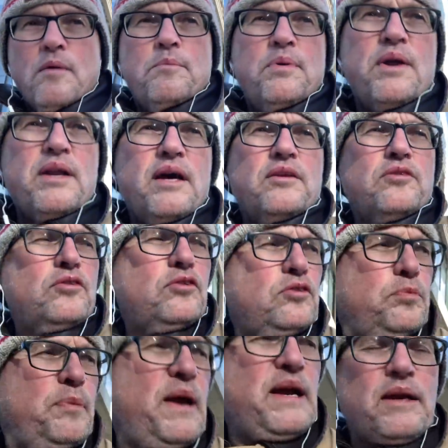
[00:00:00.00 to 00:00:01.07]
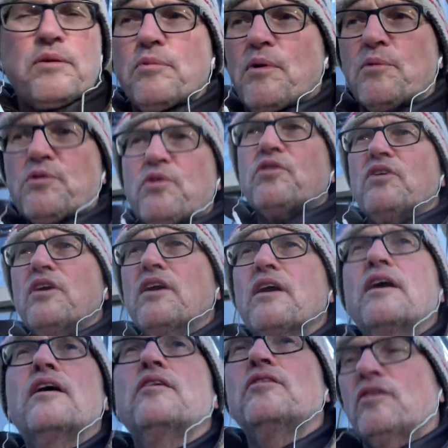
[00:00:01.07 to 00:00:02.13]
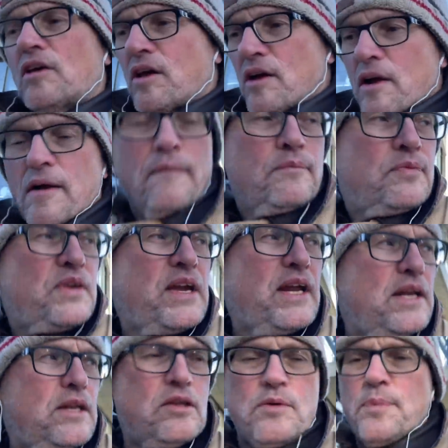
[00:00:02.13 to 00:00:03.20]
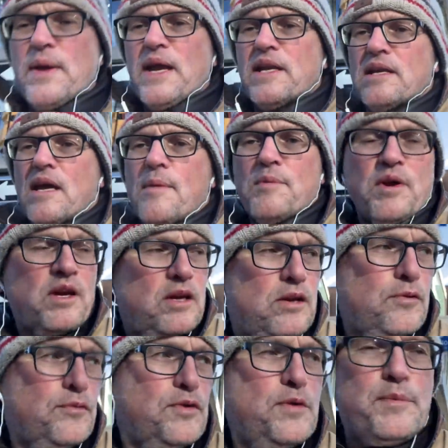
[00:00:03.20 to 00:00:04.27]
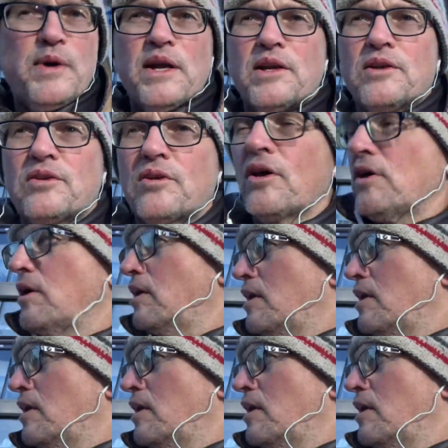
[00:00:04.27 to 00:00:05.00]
but I suspect what we're seeing is the end of the pandemic in a few months.